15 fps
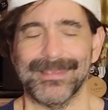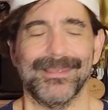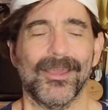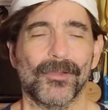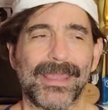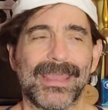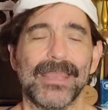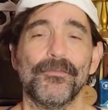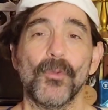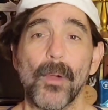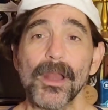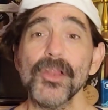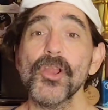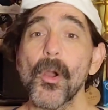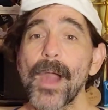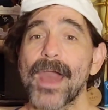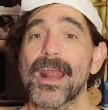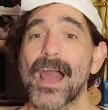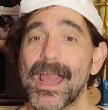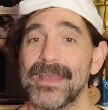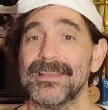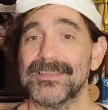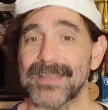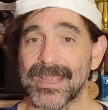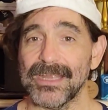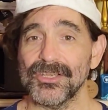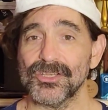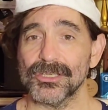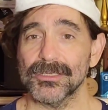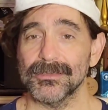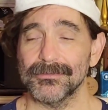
Okay, if you want to know how to hide a stage,